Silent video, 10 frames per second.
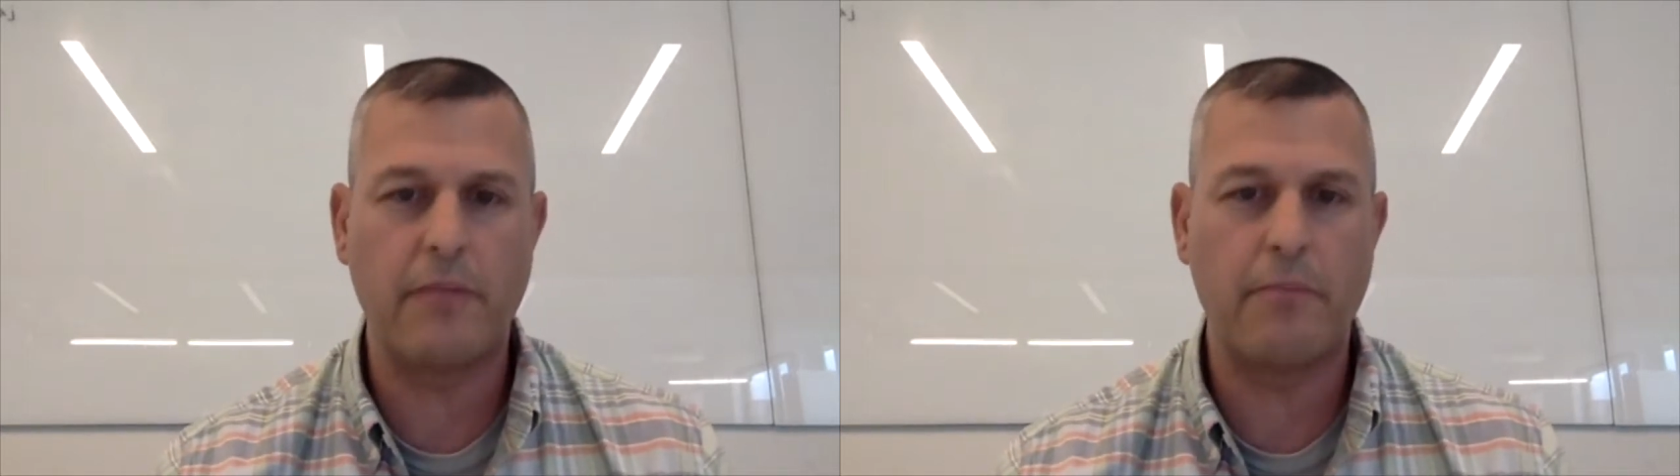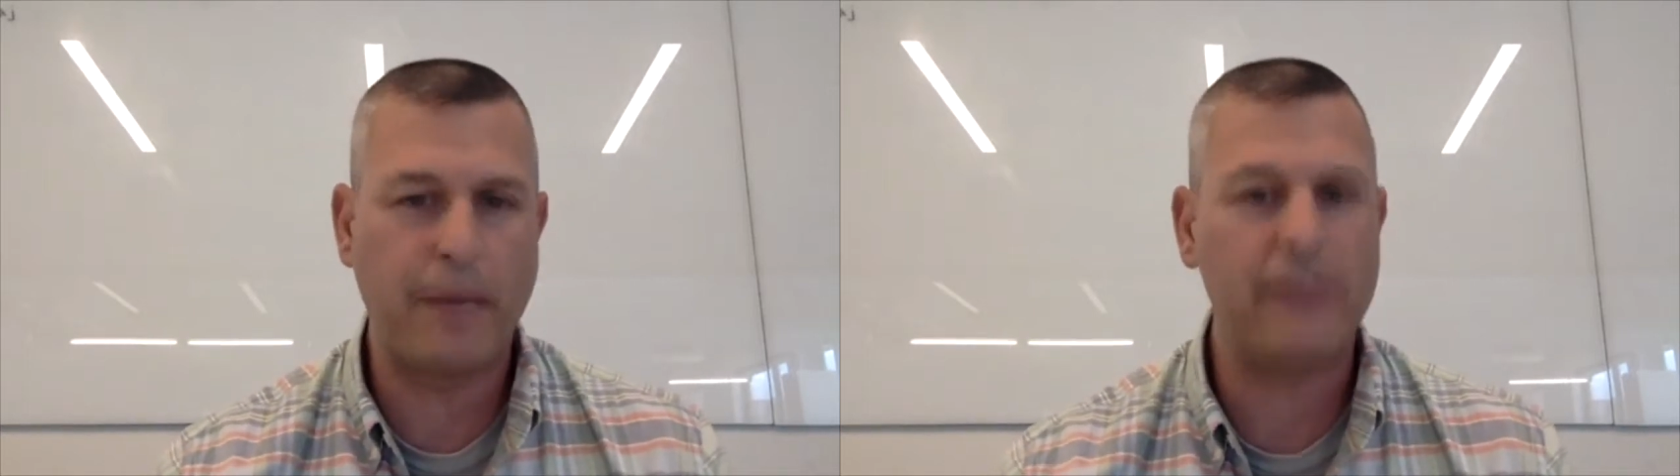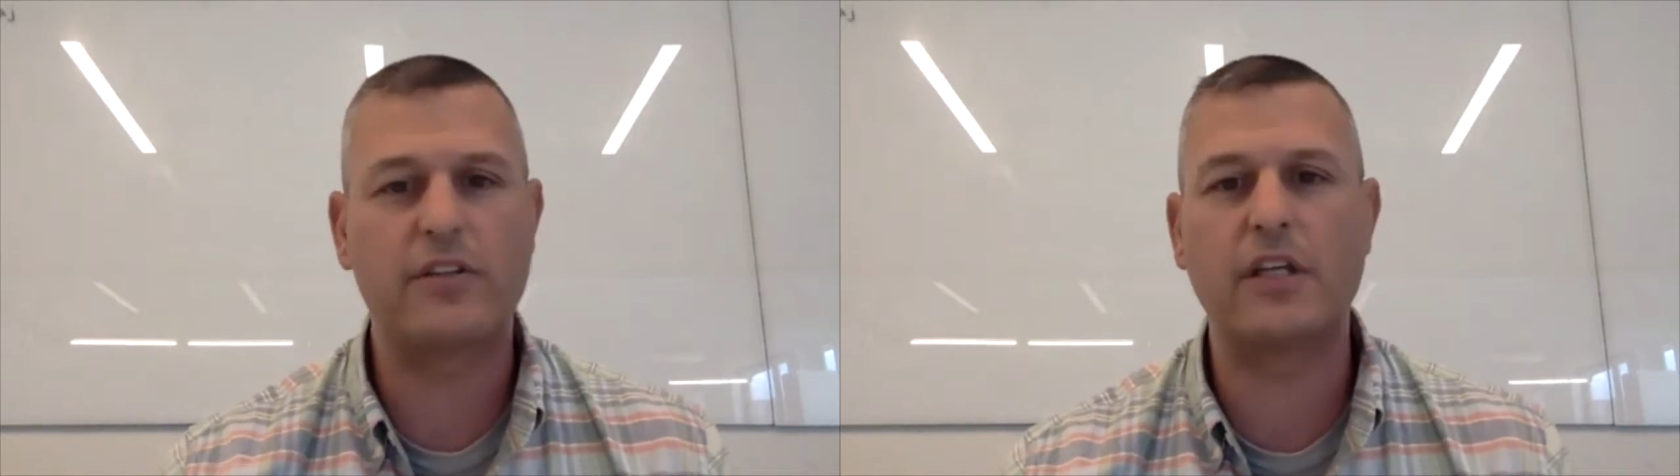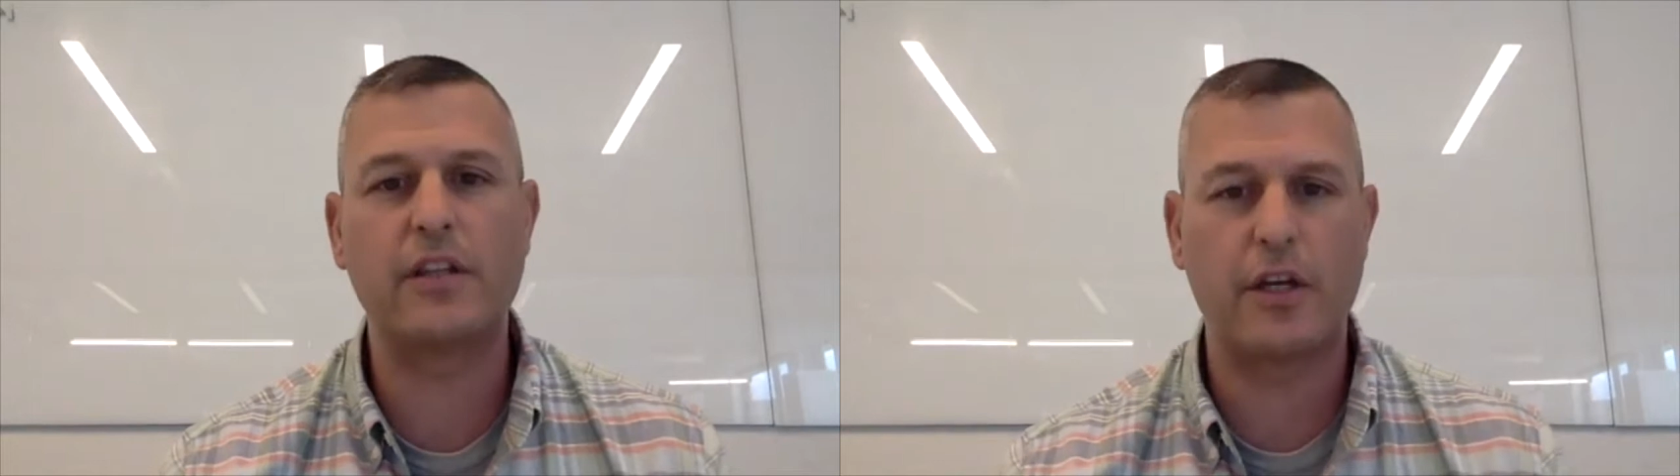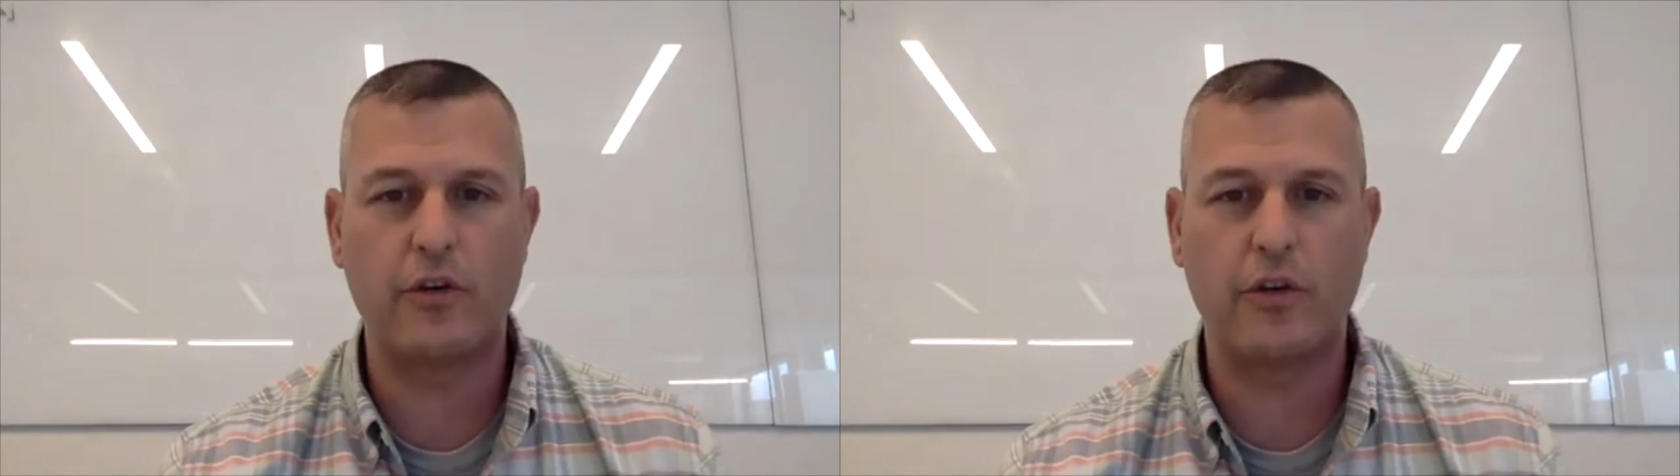the best thing
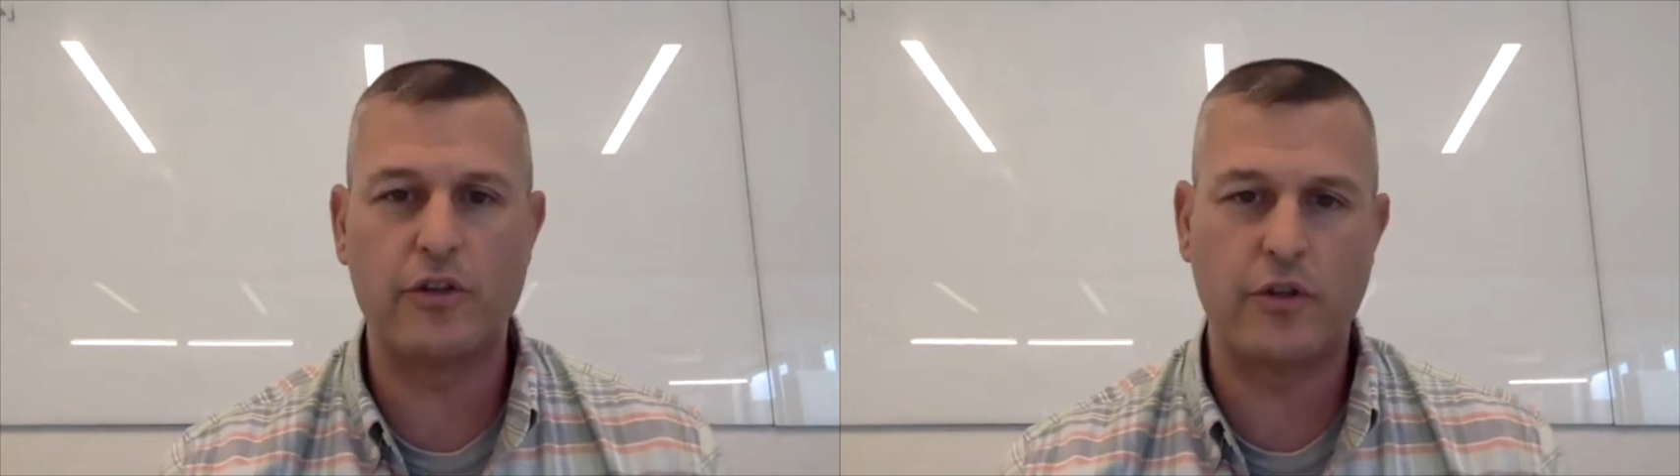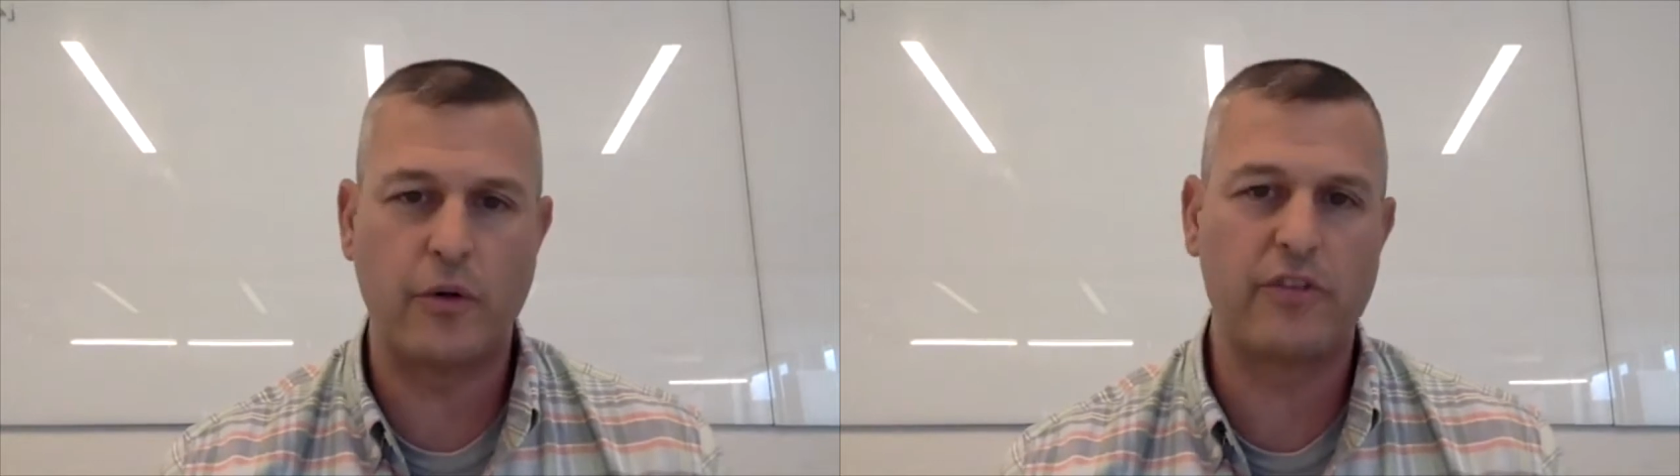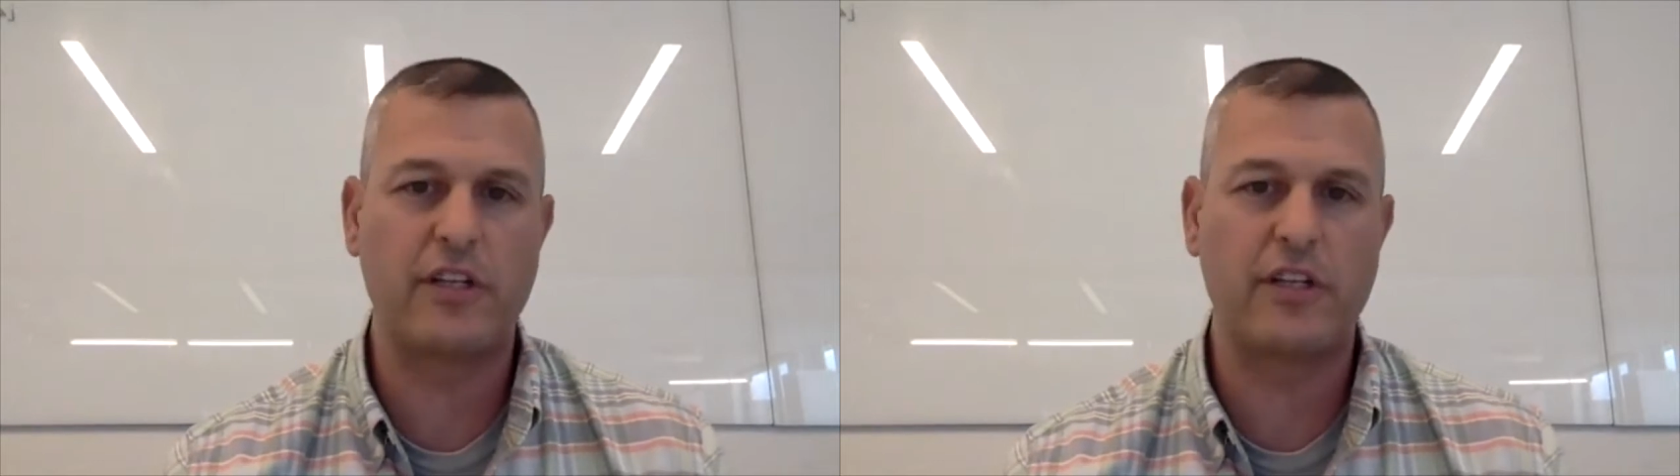that you can do is